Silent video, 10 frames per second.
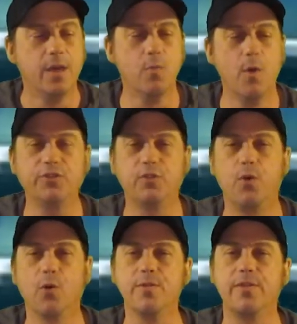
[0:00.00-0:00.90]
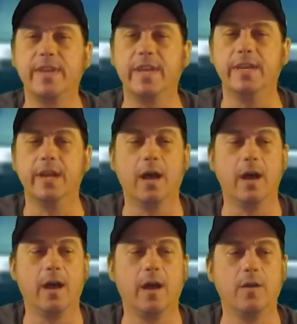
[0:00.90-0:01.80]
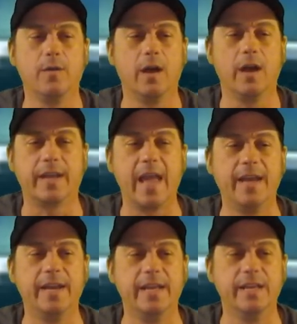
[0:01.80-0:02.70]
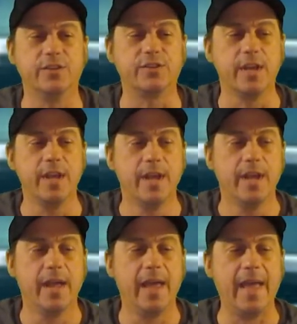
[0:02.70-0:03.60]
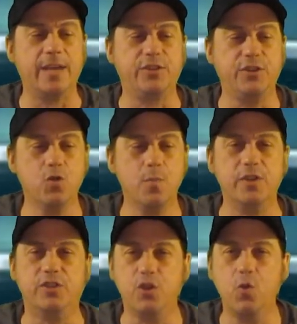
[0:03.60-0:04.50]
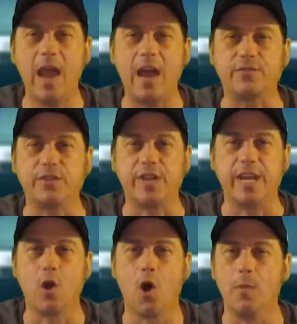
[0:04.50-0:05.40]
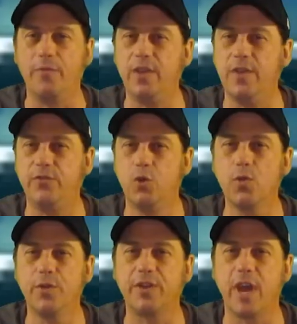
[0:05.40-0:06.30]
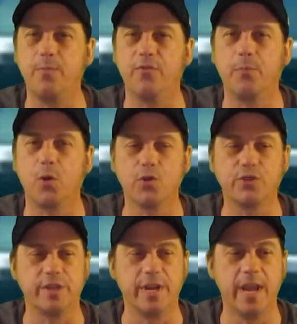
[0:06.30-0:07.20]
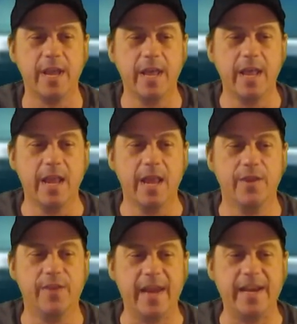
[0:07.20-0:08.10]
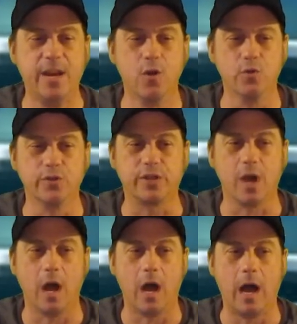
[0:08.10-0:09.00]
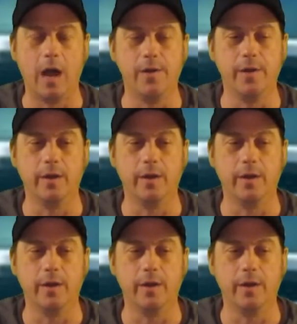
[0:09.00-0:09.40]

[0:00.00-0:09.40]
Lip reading: the most important thing again, is, as humans, you have to stay calm. If you're the type of person that hears a